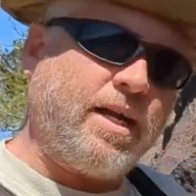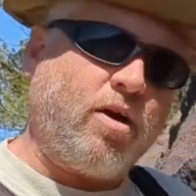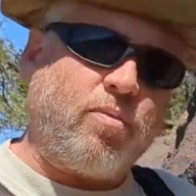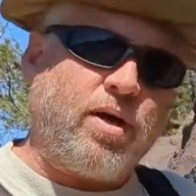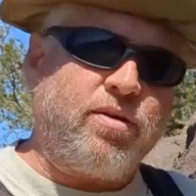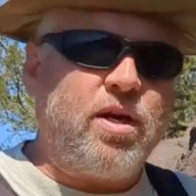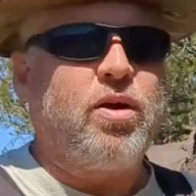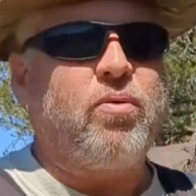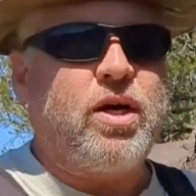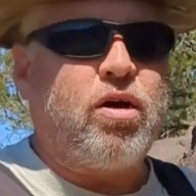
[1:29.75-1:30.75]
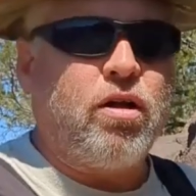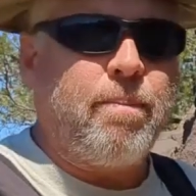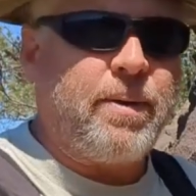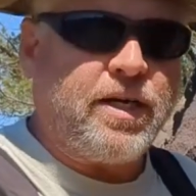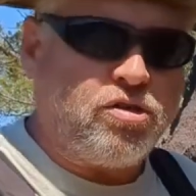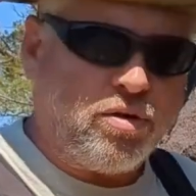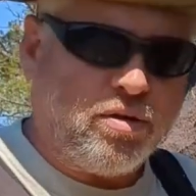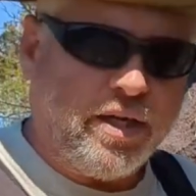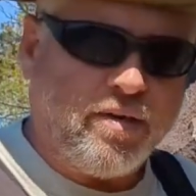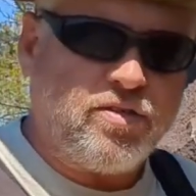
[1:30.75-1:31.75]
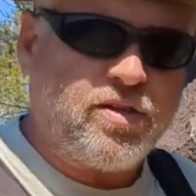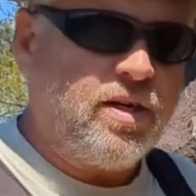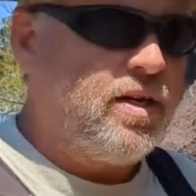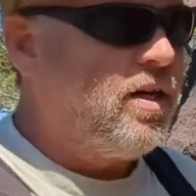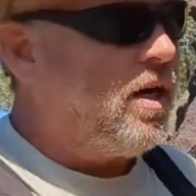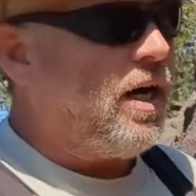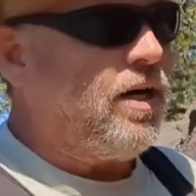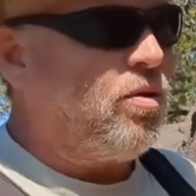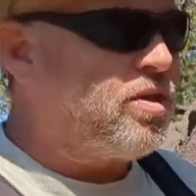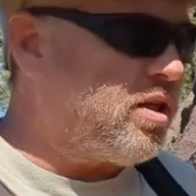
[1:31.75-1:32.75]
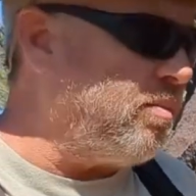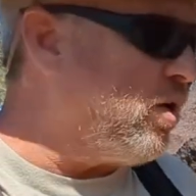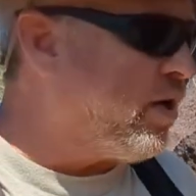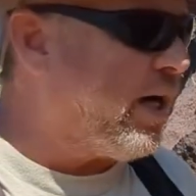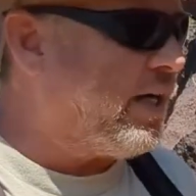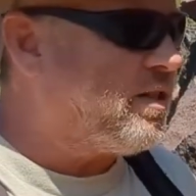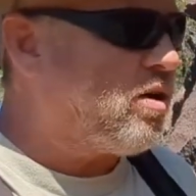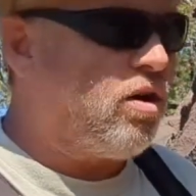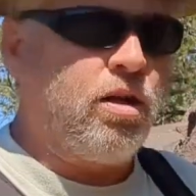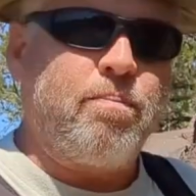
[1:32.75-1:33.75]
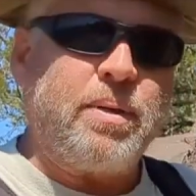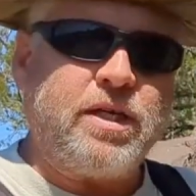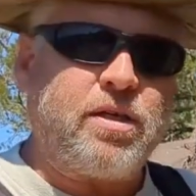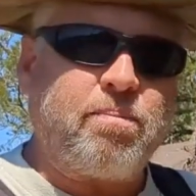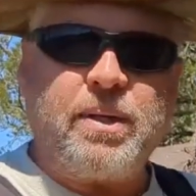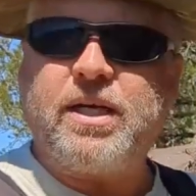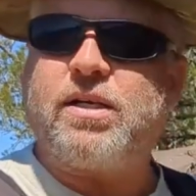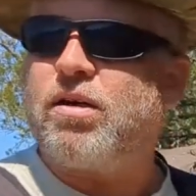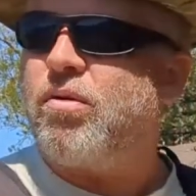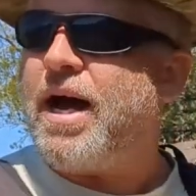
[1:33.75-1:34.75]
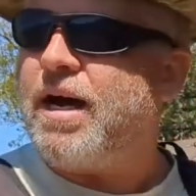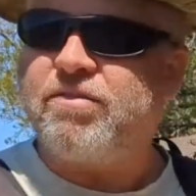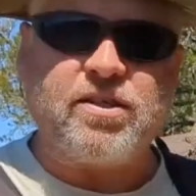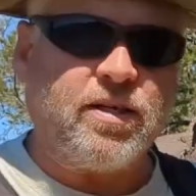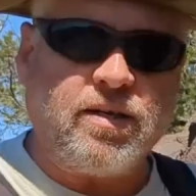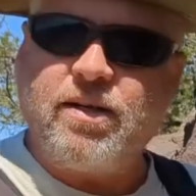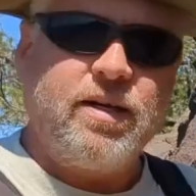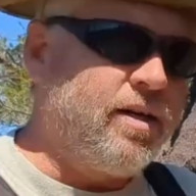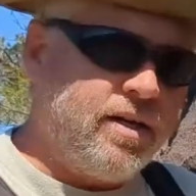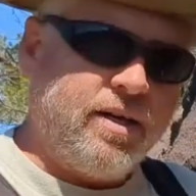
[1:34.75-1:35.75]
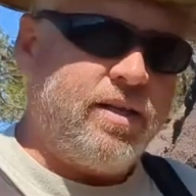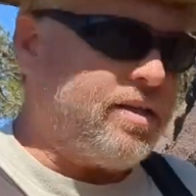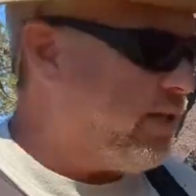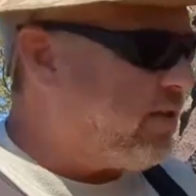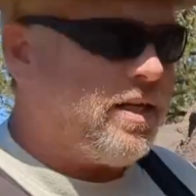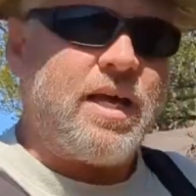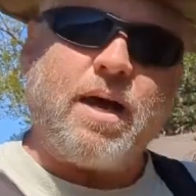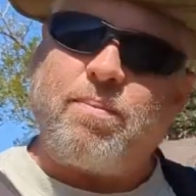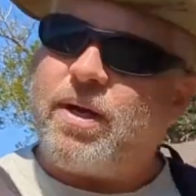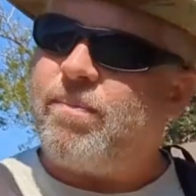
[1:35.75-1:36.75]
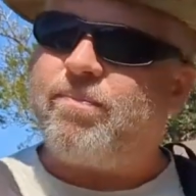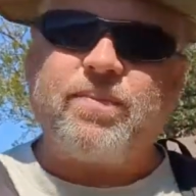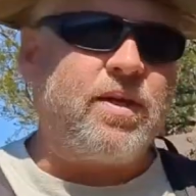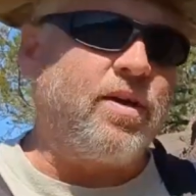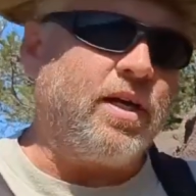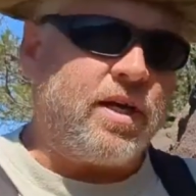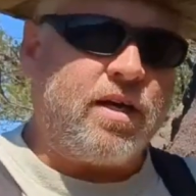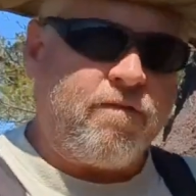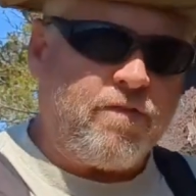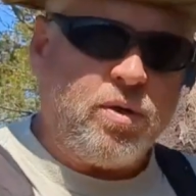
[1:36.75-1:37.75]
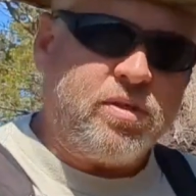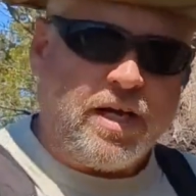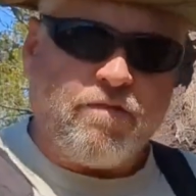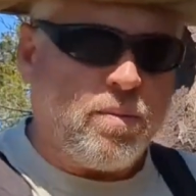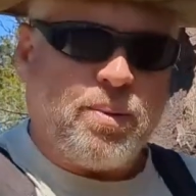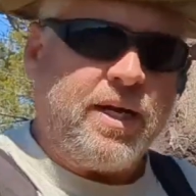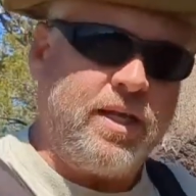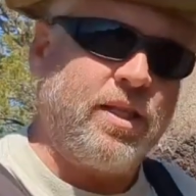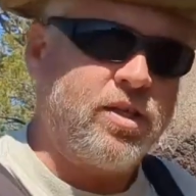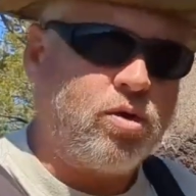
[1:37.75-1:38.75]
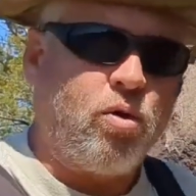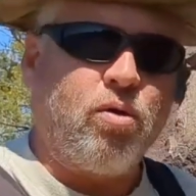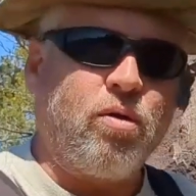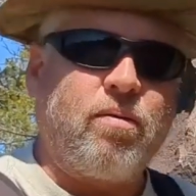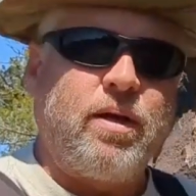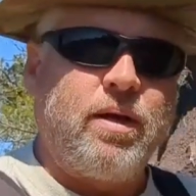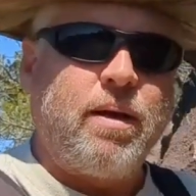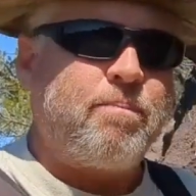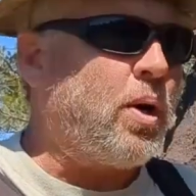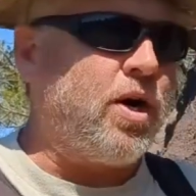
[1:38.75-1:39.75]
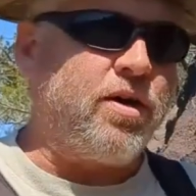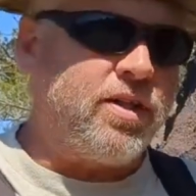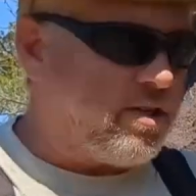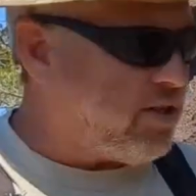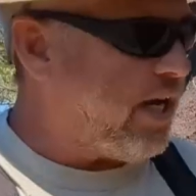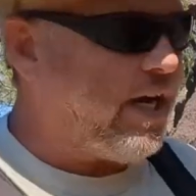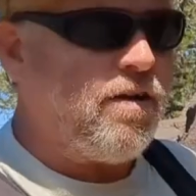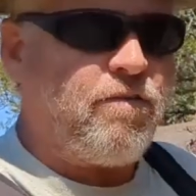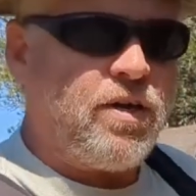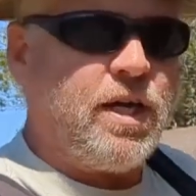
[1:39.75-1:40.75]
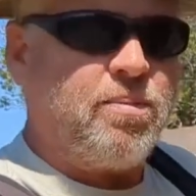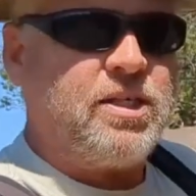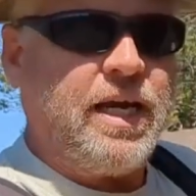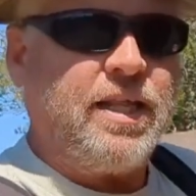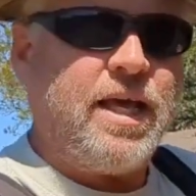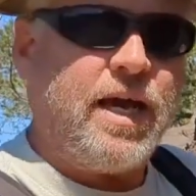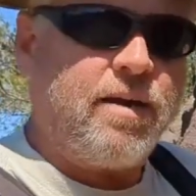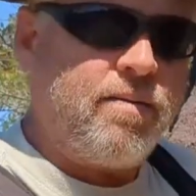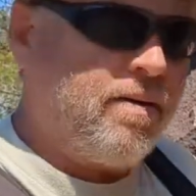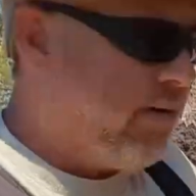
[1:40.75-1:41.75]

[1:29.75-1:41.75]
Now around here we call them petroglyphs. I know some of you guys call them pictographs and things like that, but you're going to confuse everybody in this whole part of the state if you keep saying that.